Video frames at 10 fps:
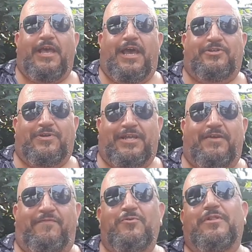I drank
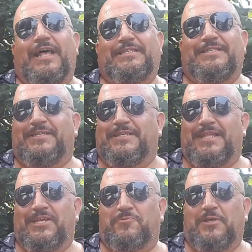a few glasses of this
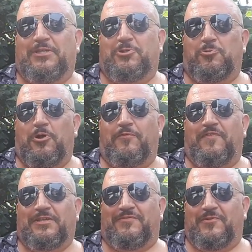last week at the Toronto
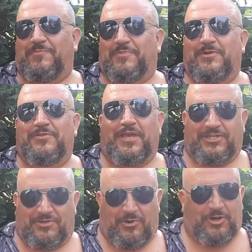Festival of Beer,
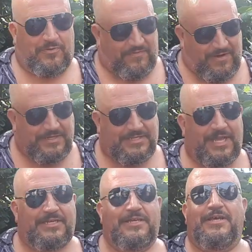thanks to our good friends
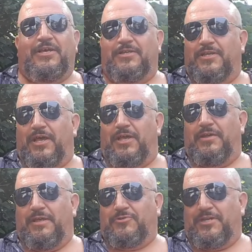at uh,
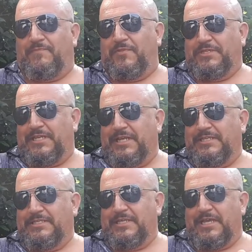Amsterdam for the tickets.